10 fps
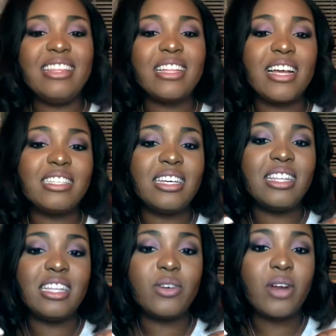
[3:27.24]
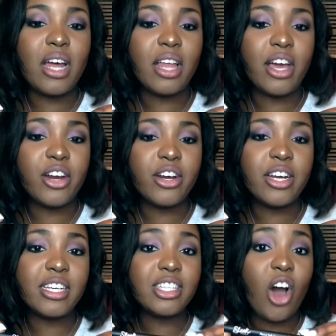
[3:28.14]
Like I said, the liquid eyeliner, it
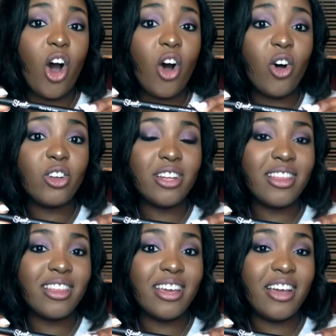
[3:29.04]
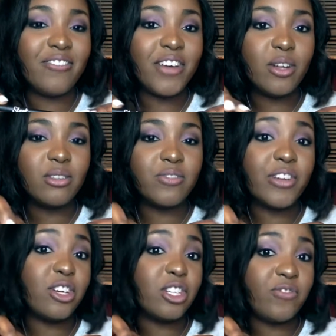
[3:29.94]
is called the
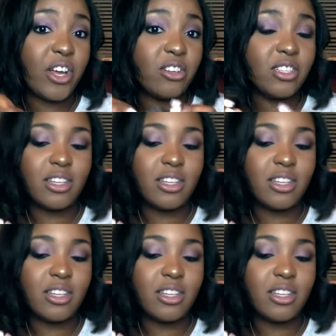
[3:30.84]
Fierce Felt